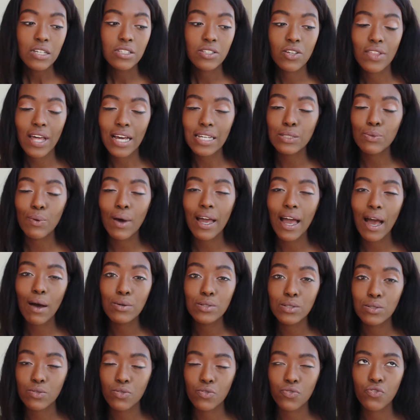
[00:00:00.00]
So that's why I
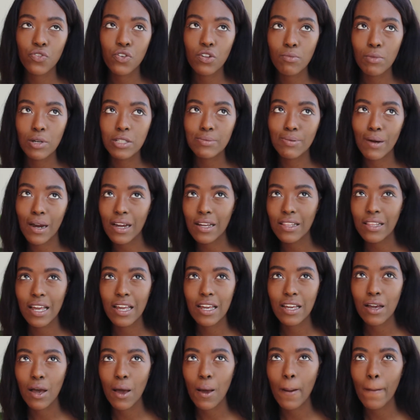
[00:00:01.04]
was, for the most part,
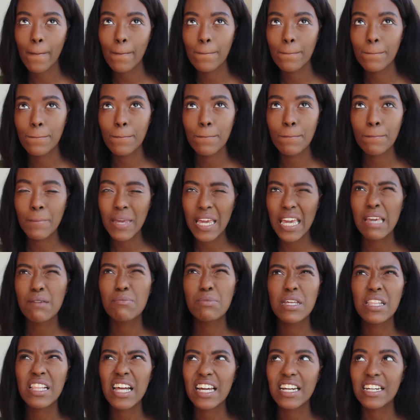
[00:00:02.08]

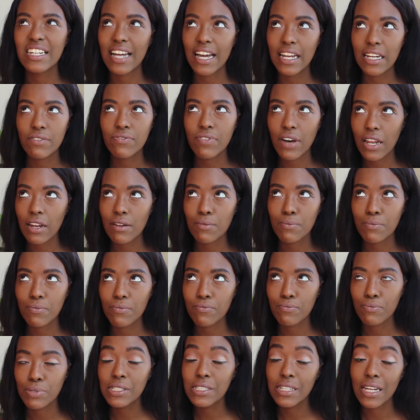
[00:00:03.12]
maybe 95%
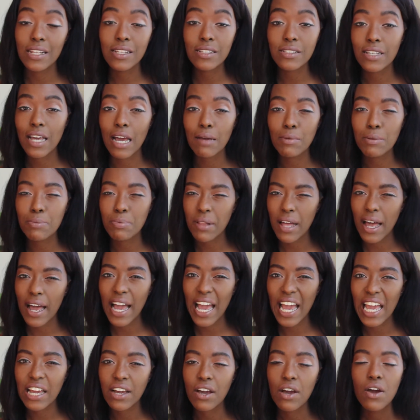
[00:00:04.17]
of the time
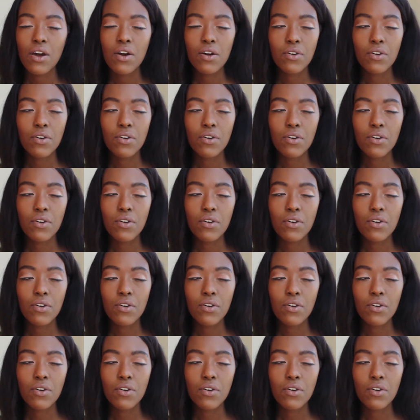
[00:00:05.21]
applying